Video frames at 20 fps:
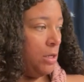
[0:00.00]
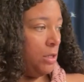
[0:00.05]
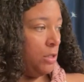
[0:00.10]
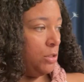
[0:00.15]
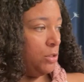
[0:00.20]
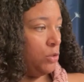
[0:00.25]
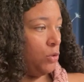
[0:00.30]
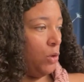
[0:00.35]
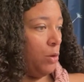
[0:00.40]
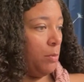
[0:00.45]

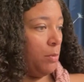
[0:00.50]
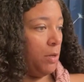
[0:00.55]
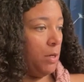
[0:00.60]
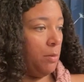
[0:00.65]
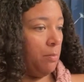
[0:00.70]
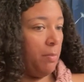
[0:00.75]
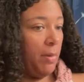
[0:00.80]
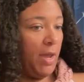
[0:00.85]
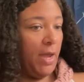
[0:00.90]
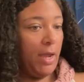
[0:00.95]
So I'm going to
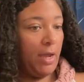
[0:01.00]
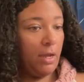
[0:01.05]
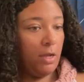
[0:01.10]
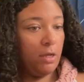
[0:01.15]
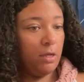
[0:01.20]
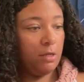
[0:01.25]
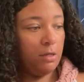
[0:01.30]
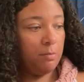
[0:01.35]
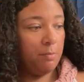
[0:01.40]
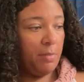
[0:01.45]
pack
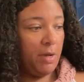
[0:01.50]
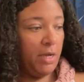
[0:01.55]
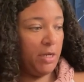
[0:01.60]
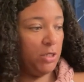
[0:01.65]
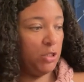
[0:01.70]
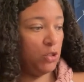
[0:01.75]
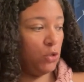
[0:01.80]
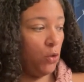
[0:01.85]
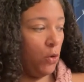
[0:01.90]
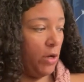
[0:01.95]
my
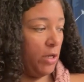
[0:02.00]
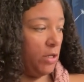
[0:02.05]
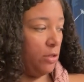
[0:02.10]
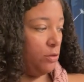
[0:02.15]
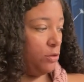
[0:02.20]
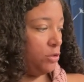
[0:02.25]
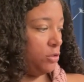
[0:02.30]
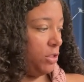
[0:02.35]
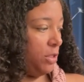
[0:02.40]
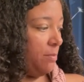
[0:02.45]

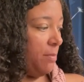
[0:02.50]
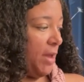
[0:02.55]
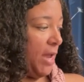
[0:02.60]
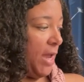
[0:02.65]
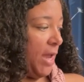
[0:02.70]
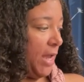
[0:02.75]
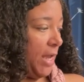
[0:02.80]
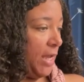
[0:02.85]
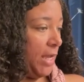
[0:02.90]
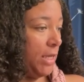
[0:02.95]
toiletry
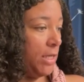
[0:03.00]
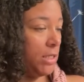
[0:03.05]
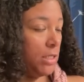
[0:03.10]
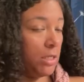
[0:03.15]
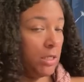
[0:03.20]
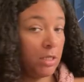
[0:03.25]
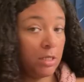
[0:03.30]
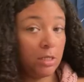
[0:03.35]
bag,